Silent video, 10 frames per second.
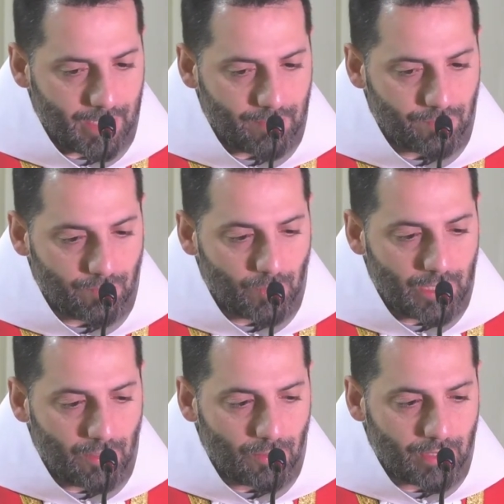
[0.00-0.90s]
If
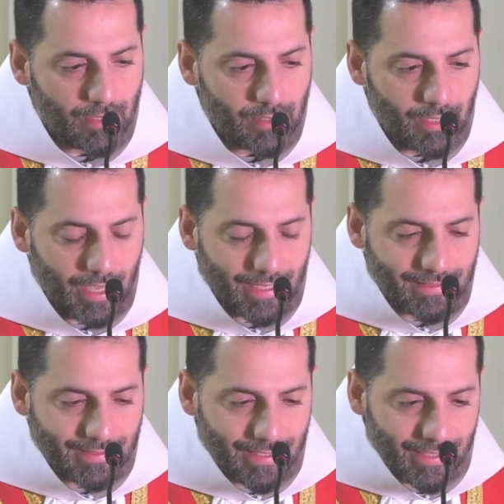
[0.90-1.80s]
we look
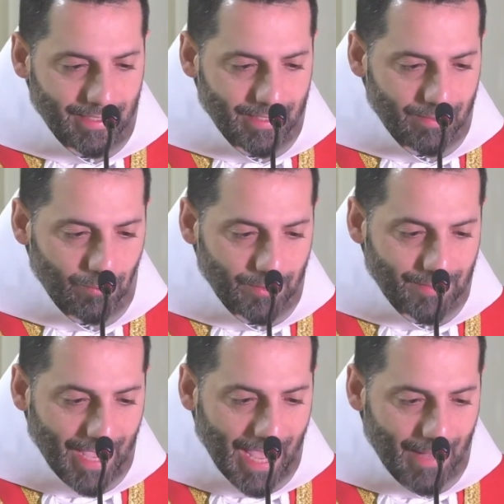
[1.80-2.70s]
at uh,
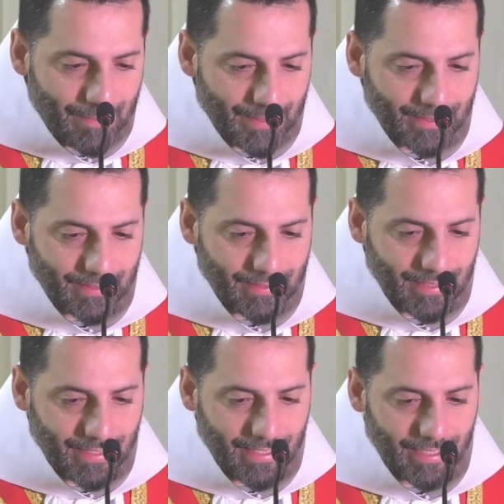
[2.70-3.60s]
what happened
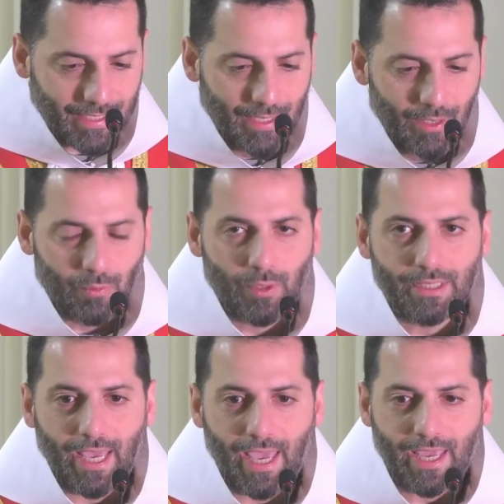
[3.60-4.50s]
here
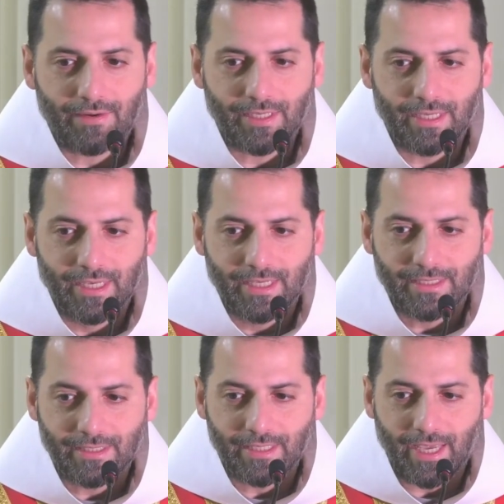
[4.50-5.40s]
with Harry
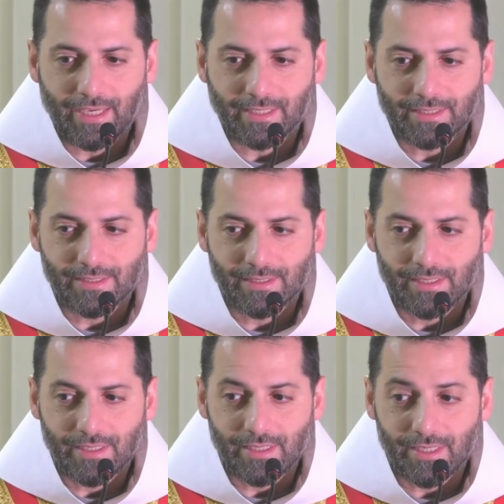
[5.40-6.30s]
VIII,
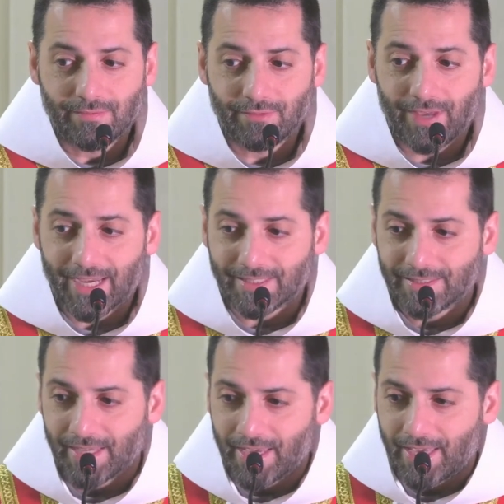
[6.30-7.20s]
in
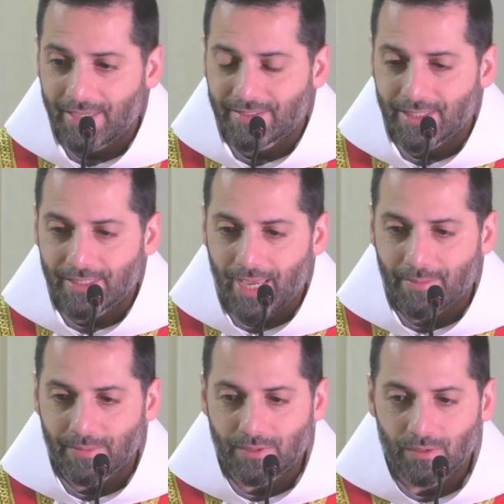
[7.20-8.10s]
fact, his
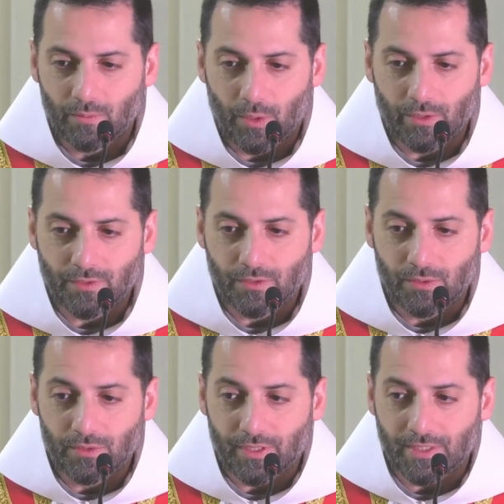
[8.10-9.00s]
attempt was
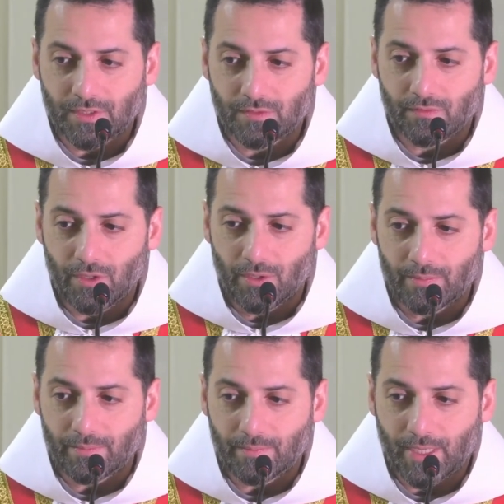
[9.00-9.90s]
to
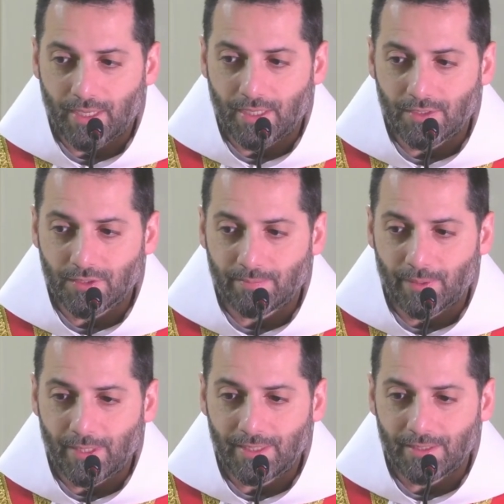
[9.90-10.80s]
transform his
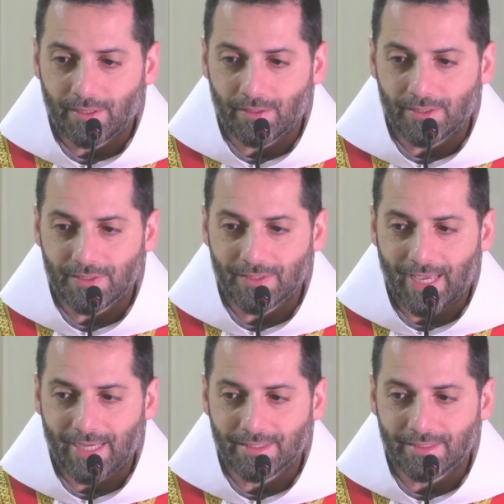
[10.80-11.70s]
political
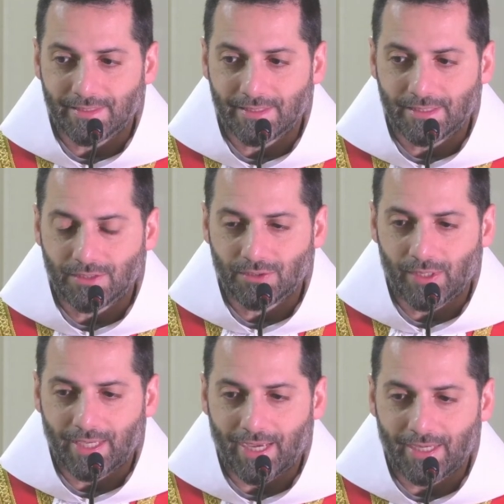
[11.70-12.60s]
stand
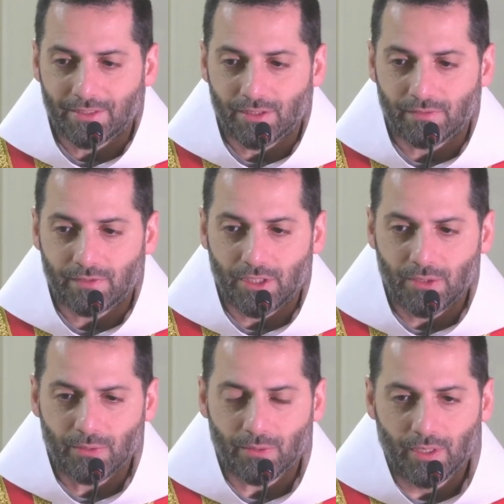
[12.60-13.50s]
into a kind of
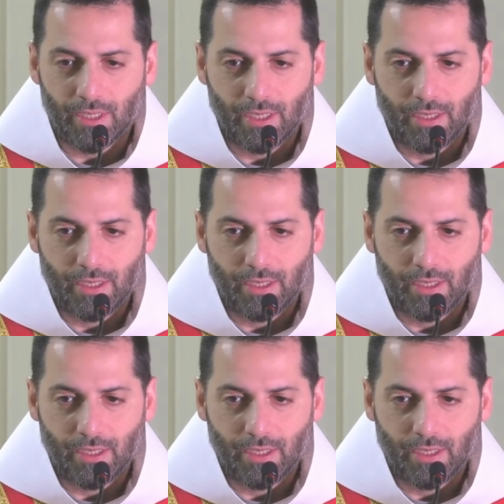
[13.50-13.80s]
new